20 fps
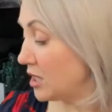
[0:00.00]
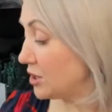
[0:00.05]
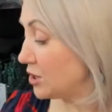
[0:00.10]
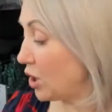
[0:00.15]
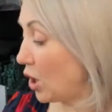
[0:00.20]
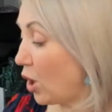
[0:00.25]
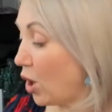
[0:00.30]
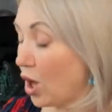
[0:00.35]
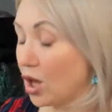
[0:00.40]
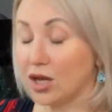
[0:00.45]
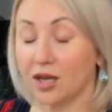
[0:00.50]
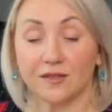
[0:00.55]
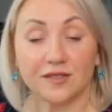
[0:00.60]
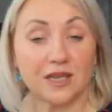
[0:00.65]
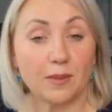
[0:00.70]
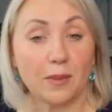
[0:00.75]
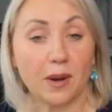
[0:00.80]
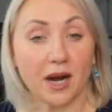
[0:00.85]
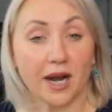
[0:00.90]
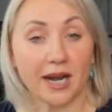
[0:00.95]
So all of
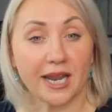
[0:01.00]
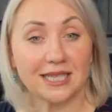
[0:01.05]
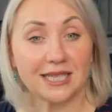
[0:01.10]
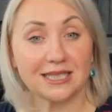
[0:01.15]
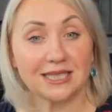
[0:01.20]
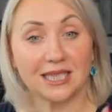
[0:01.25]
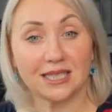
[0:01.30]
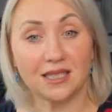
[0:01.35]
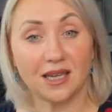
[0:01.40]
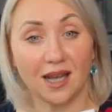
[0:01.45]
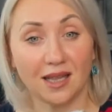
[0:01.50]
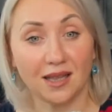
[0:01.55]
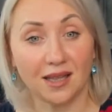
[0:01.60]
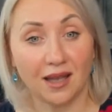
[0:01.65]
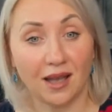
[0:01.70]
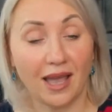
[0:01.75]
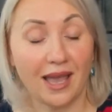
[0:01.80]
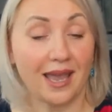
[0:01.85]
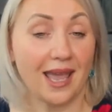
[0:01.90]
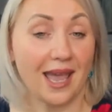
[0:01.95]
the markings are
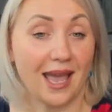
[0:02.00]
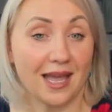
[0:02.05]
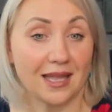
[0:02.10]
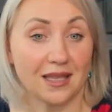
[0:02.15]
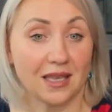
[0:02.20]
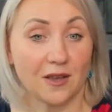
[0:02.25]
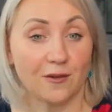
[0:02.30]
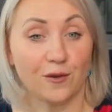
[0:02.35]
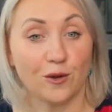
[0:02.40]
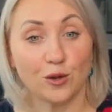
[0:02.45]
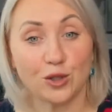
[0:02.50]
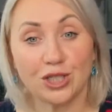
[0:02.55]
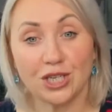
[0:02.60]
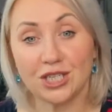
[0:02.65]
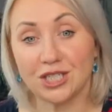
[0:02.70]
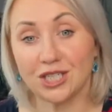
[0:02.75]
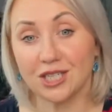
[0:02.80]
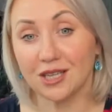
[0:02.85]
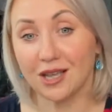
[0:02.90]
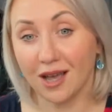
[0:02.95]
done. Again, if you
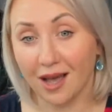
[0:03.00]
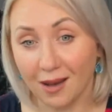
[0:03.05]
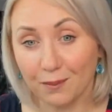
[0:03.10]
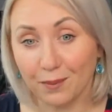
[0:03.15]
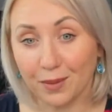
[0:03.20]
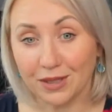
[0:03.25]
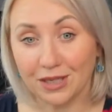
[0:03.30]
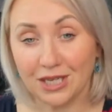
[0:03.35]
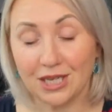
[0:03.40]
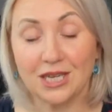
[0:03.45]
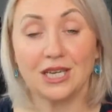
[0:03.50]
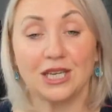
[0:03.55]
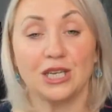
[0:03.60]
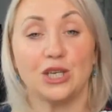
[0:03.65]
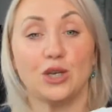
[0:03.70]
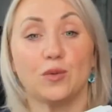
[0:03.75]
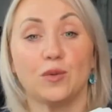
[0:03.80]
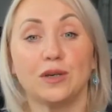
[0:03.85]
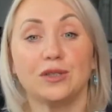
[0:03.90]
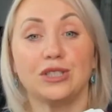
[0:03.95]
change in company,
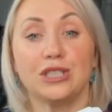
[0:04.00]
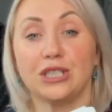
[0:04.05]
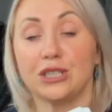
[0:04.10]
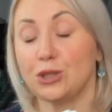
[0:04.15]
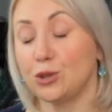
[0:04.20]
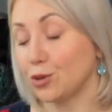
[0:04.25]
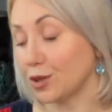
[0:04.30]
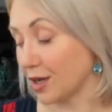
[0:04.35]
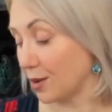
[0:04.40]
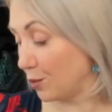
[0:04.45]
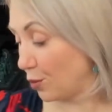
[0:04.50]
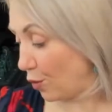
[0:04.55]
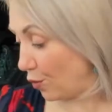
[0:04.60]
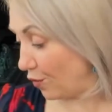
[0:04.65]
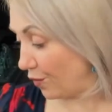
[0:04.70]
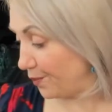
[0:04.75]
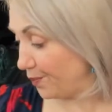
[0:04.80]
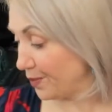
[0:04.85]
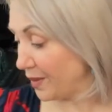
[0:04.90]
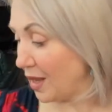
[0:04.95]
you will need to
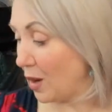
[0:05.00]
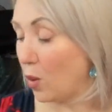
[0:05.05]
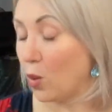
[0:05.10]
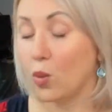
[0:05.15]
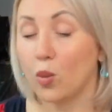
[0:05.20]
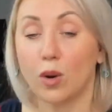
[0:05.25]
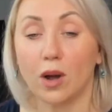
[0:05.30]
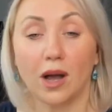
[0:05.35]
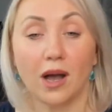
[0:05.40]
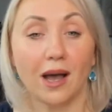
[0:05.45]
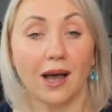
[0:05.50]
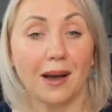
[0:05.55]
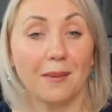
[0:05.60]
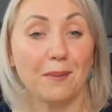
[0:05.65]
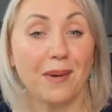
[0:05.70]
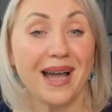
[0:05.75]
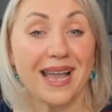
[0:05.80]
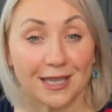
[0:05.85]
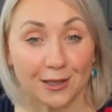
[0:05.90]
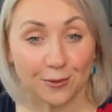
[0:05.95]
remove.
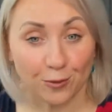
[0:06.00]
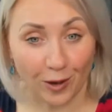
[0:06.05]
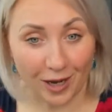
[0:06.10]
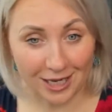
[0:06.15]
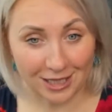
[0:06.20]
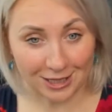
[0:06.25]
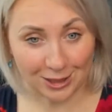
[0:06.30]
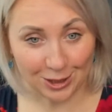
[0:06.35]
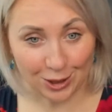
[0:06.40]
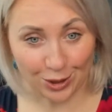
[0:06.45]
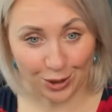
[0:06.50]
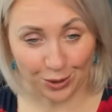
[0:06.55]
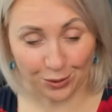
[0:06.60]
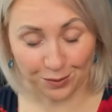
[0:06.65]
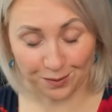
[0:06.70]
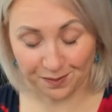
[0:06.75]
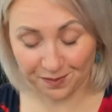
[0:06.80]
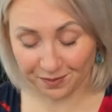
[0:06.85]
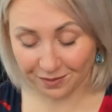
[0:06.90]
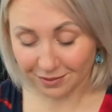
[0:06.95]
My advice to
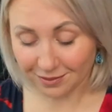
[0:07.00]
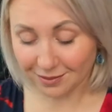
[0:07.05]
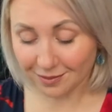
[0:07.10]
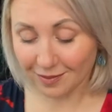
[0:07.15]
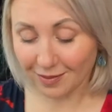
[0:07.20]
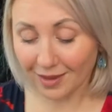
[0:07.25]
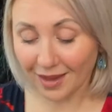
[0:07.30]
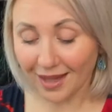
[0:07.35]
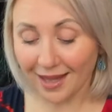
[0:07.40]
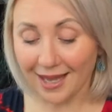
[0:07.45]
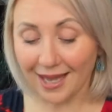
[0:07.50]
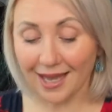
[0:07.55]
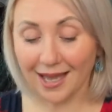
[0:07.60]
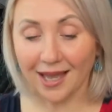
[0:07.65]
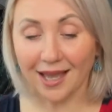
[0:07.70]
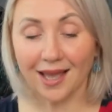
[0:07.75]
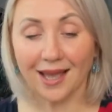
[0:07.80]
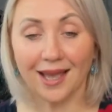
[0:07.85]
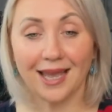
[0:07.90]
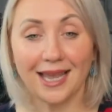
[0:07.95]
you,
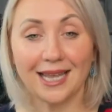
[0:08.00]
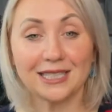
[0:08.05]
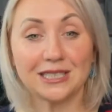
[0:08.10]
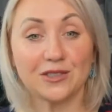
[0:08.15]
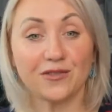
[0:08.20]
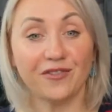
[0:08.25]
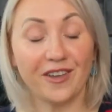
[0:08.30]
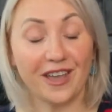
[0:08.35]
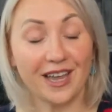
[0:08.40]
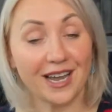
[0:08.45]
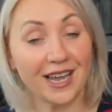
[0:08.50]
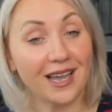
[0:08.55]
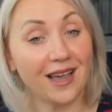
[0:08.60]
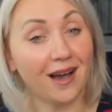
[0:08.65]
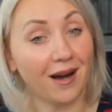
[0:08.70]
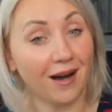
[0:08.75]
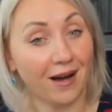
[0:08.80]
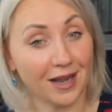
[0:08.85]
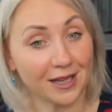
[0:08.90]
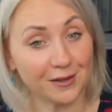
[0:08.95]
it's very
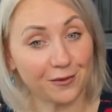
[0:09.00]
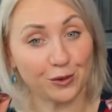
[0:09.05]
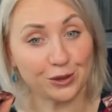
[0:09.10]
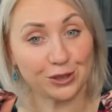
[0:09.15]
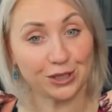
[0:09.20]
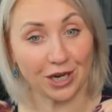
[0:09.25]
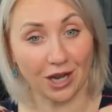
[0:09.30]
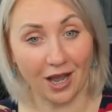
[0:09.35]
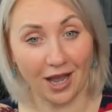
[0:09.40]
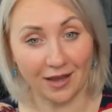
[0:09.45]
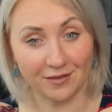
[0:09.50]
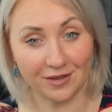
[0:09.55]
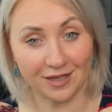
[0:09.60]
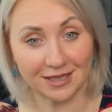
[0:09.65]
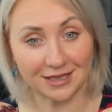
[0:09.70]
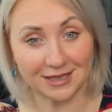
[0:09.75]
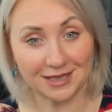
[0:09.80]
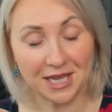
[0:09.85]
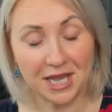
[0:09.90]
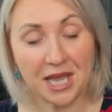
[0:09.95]
hard for
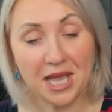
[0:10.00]
drivers